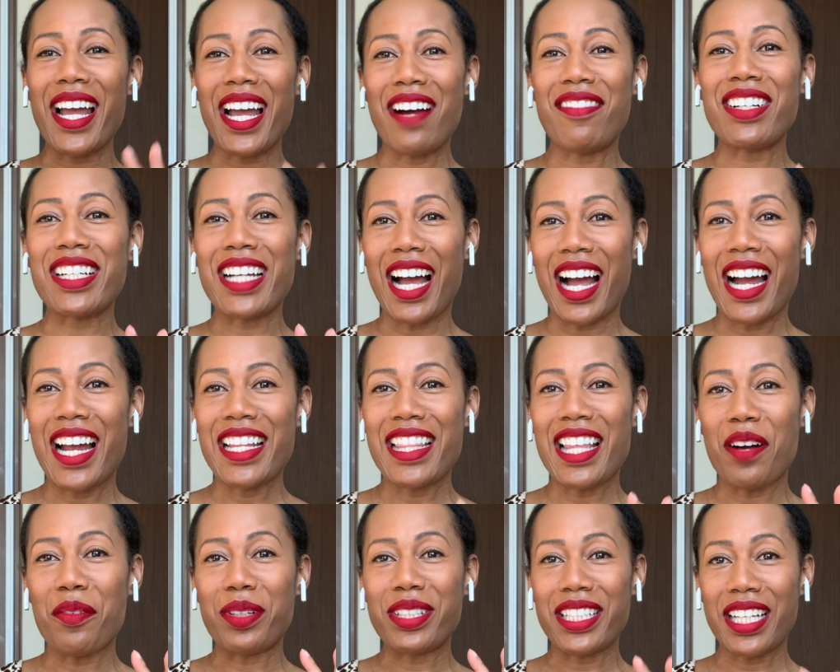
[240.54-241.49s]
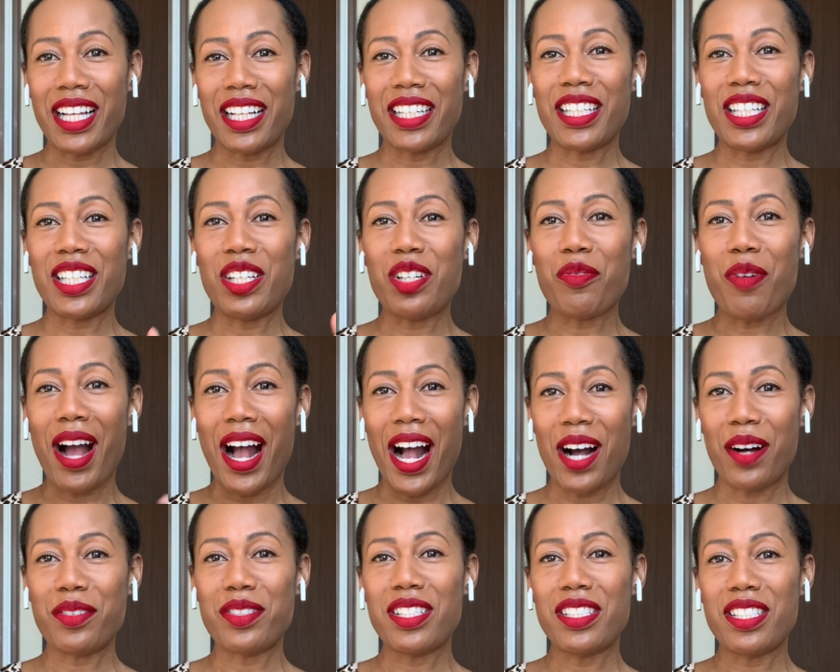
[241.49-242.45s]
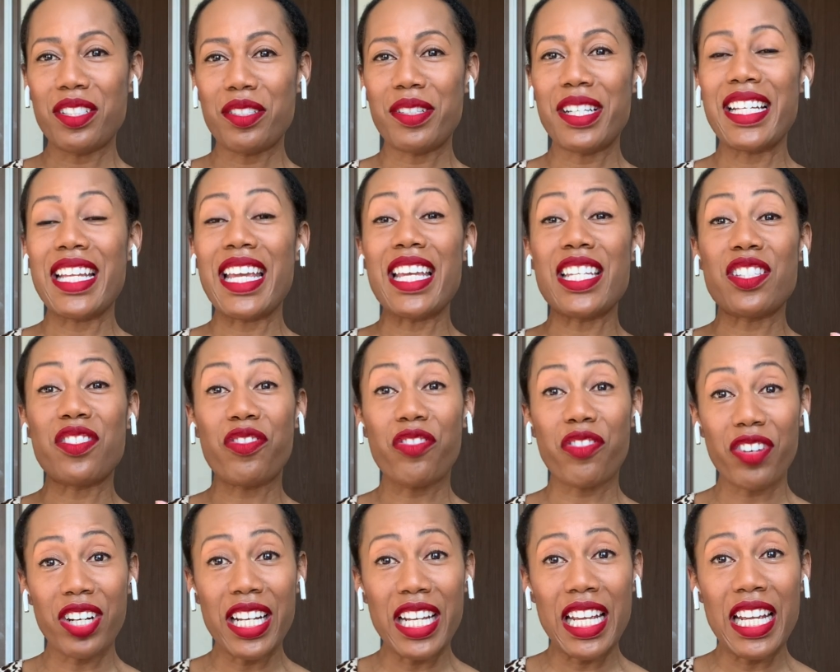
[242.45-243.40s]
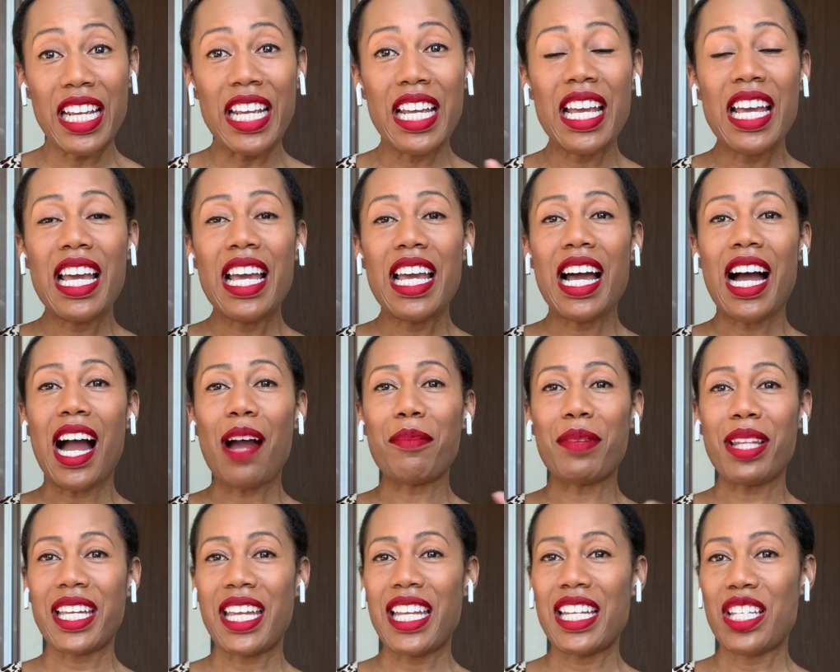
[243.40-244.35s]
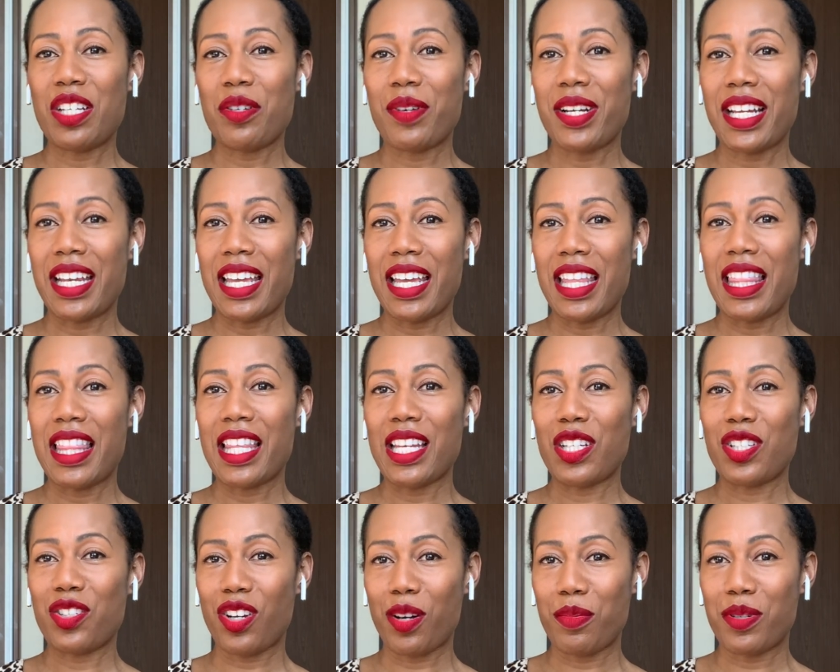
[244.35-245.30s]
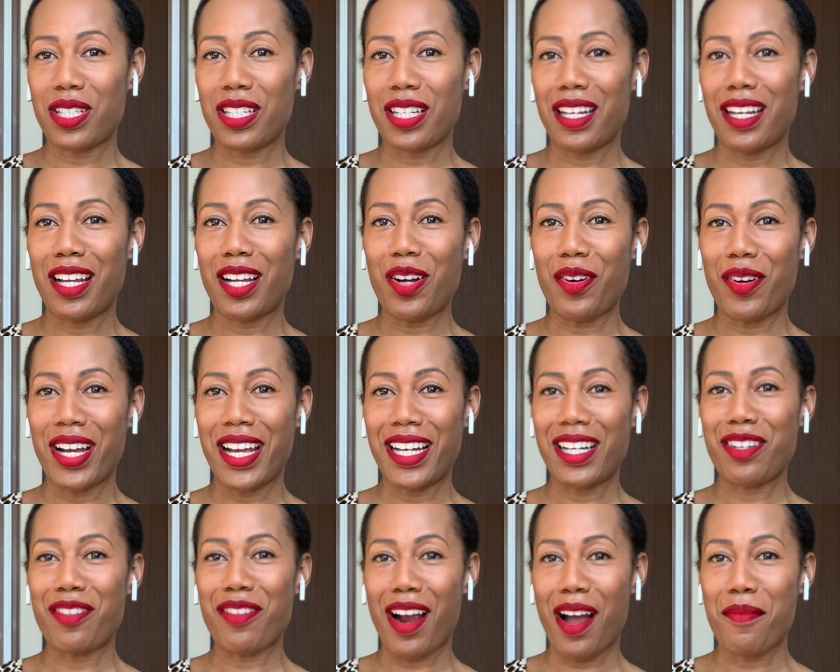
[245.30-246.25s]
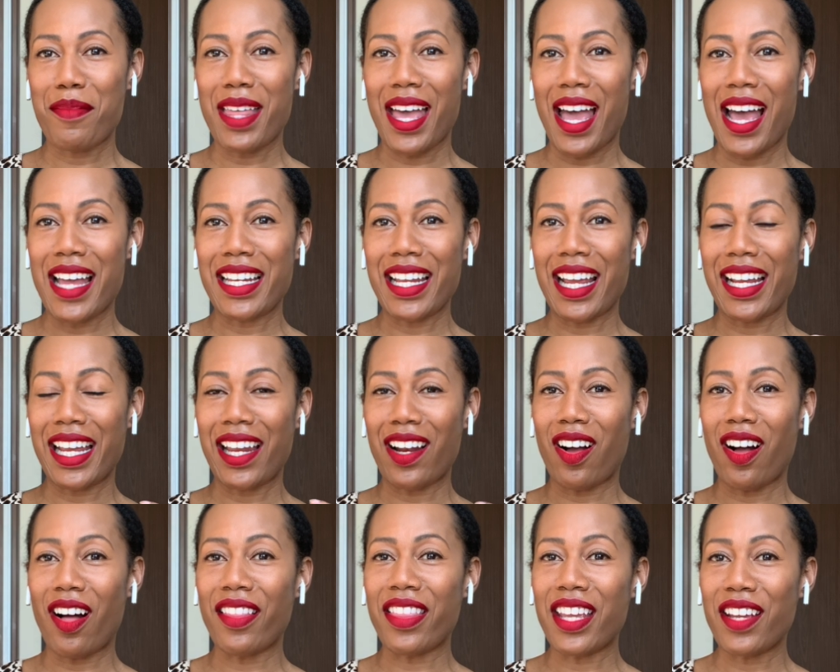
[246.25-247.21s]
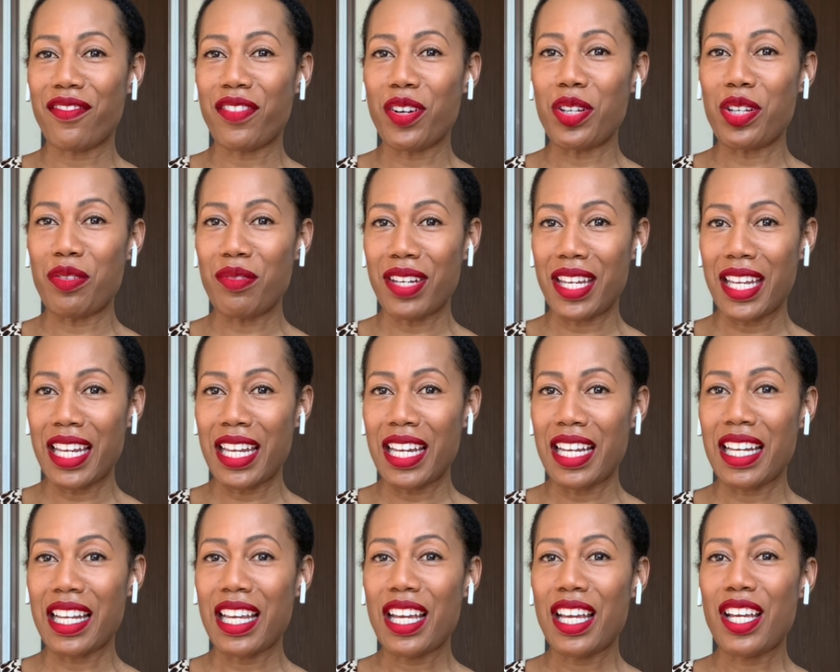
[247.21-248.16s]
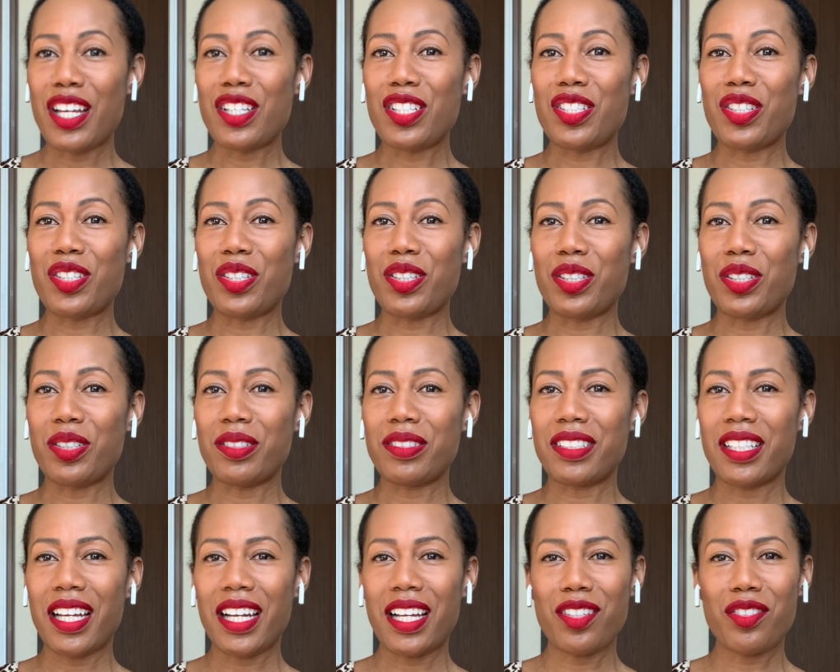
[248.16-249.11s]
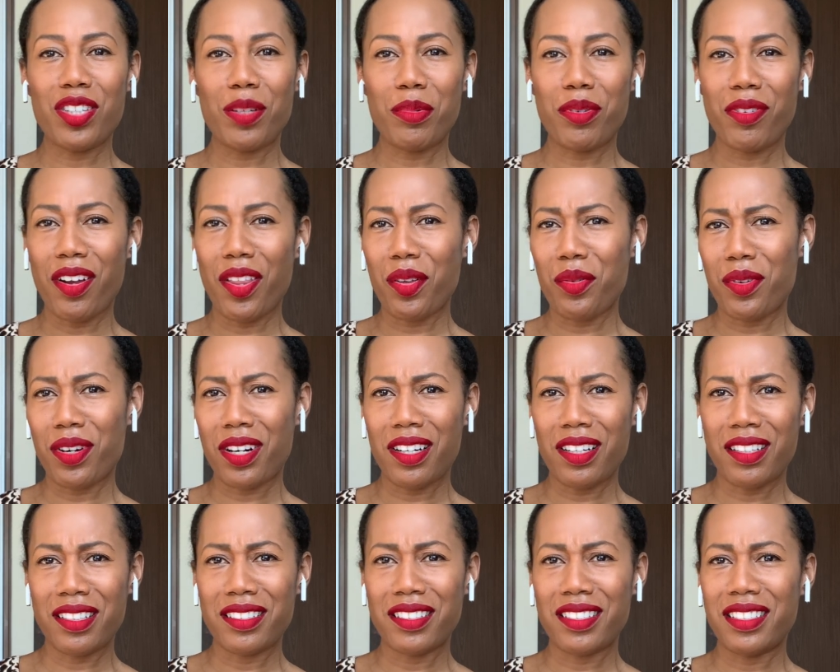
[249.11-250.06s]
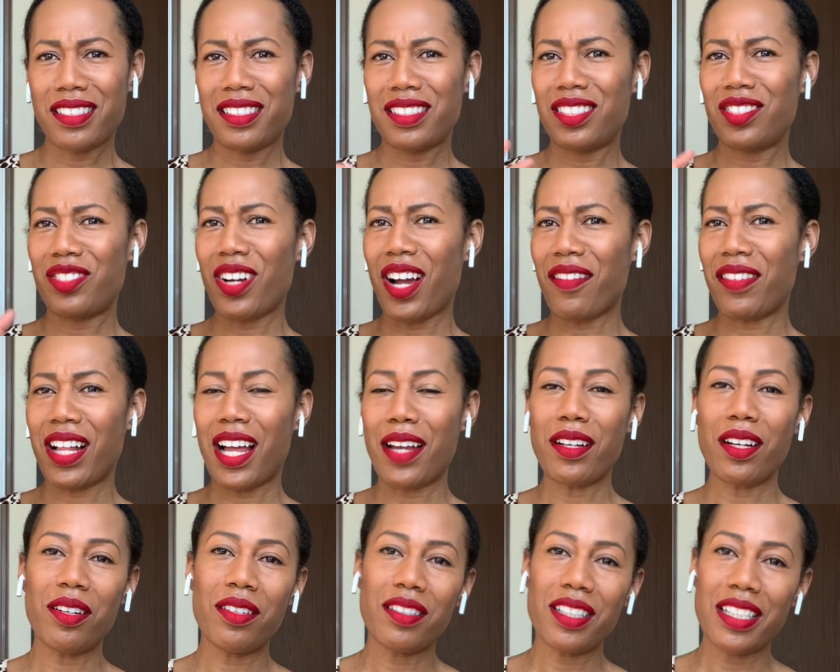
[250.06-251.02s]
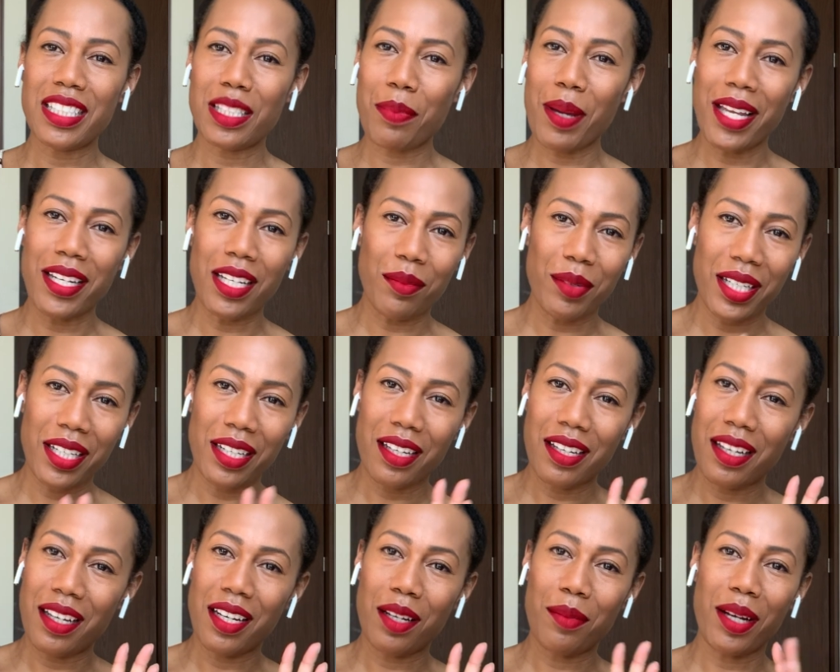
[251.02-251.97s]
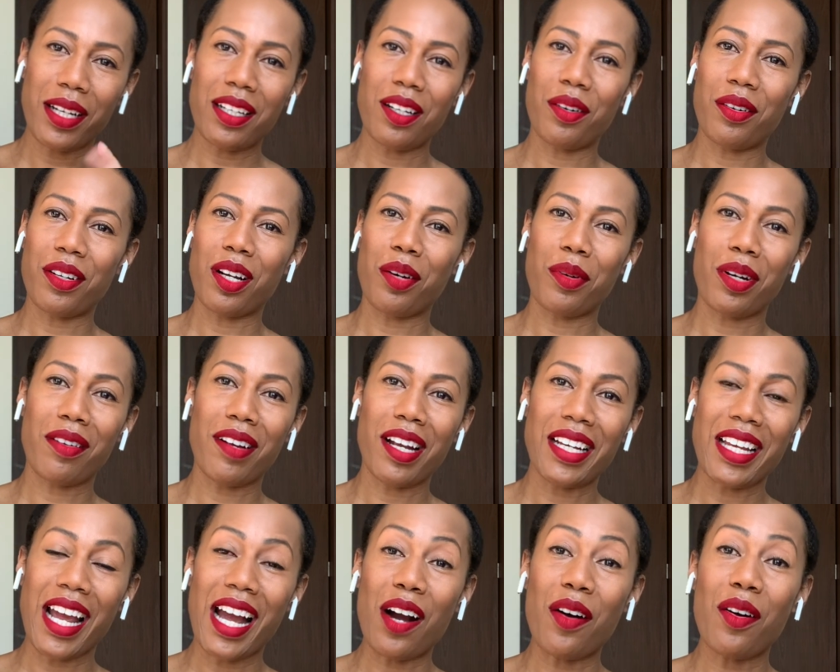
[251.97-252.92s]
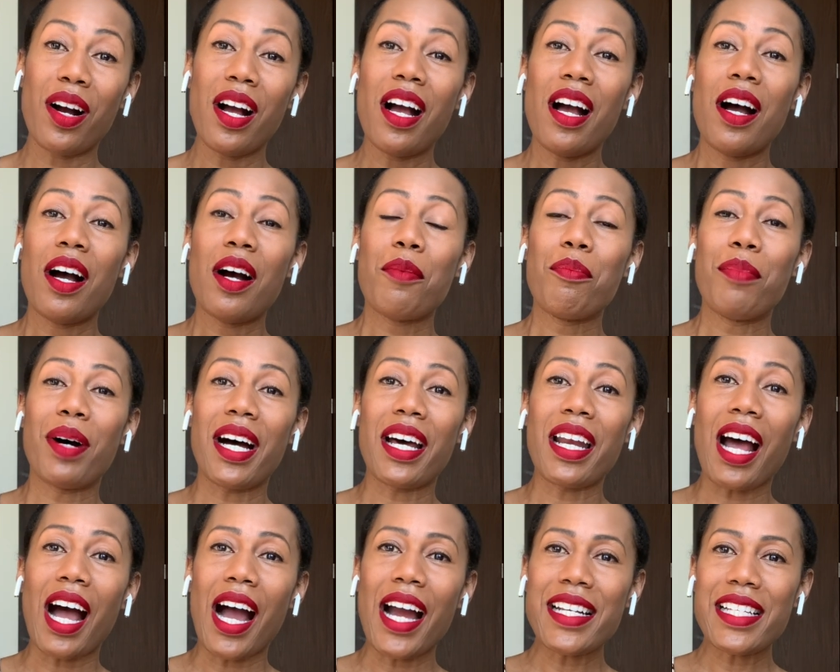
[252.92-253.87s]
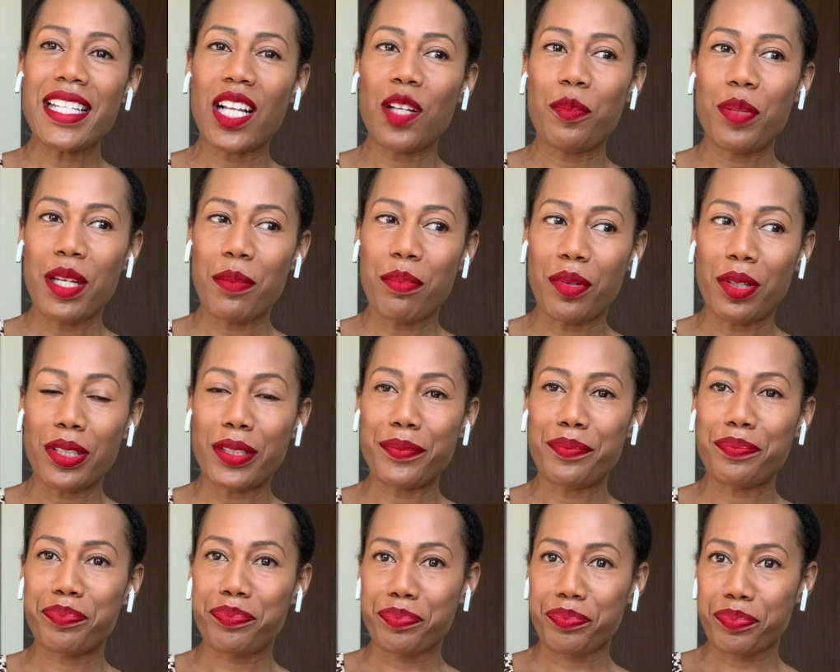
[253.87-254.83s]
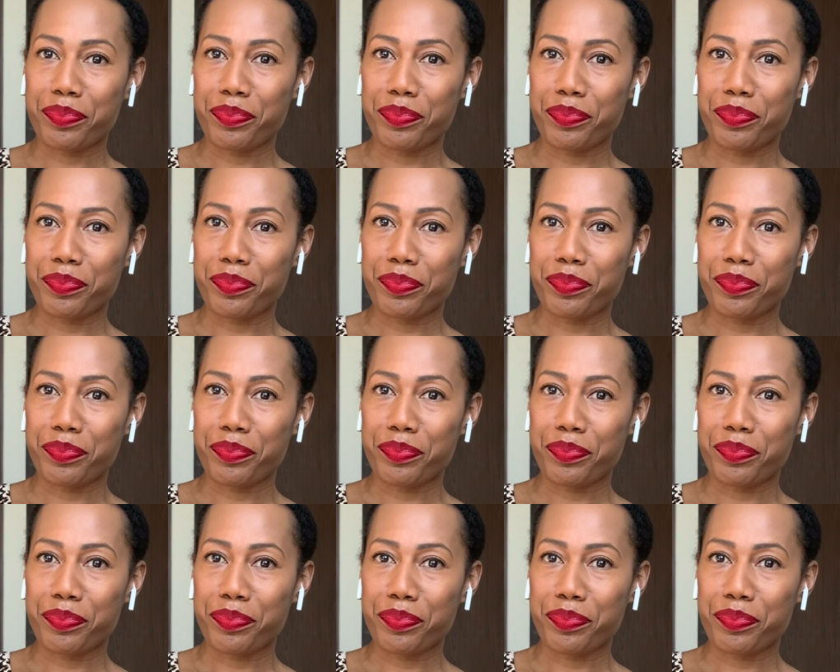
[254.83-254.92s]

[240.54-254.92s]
have a guide that will tell you how to do it. It's free. I'm linking to it in the description. Go ahead and grab that and get all the info you need to take a trip around the world. Travel. I know it's a pandemic. Ain't nobody going nowhere right now. But I tell people